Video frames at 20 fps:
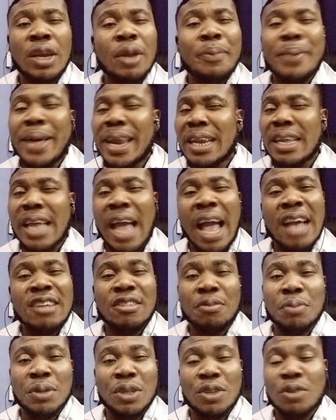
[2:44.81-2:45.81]
Nobody
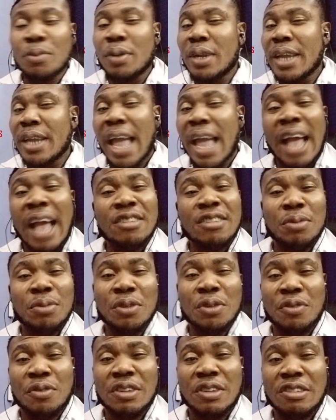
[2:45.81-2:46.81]
asked me. Nobody asked me
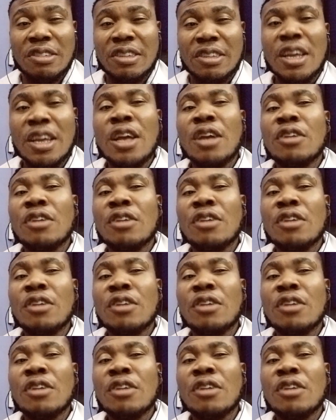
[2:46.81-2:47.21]
of this.